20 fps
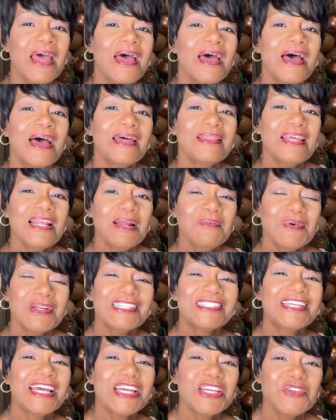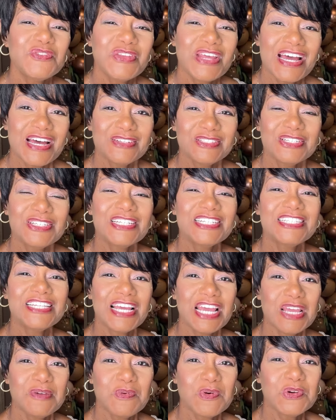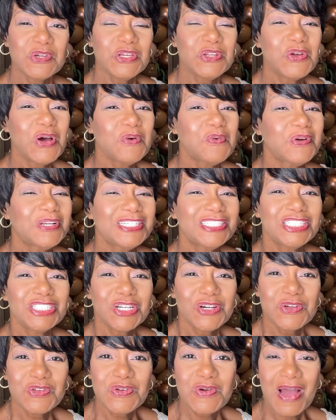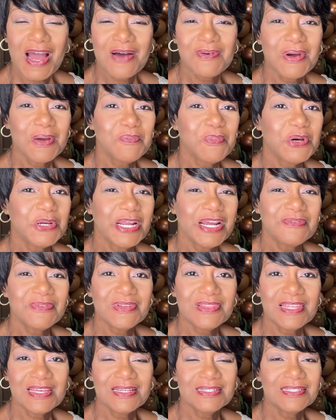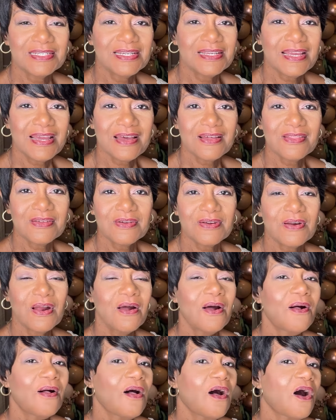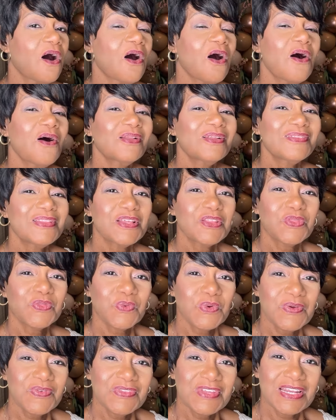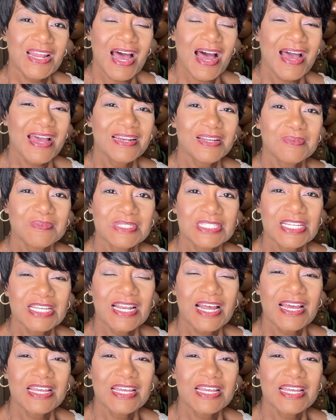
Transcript: And then I'm going to take you down to the table. You know, I want to show you how I put everything together, all of the thrifted items that I